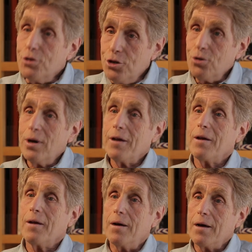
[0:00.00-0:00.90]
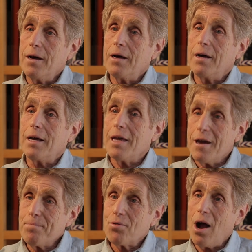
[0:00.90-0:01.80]
doing uh,
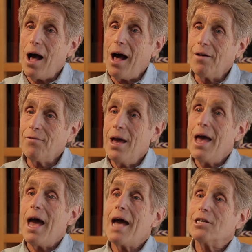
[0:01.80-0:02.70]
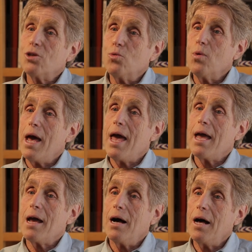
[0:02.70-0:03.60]
improv as a
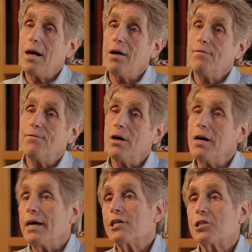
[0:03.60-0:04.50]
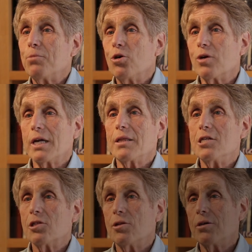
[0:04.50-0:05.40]
way of uh, exploring
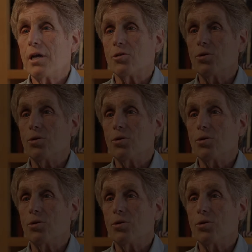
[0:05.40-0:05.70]
these learning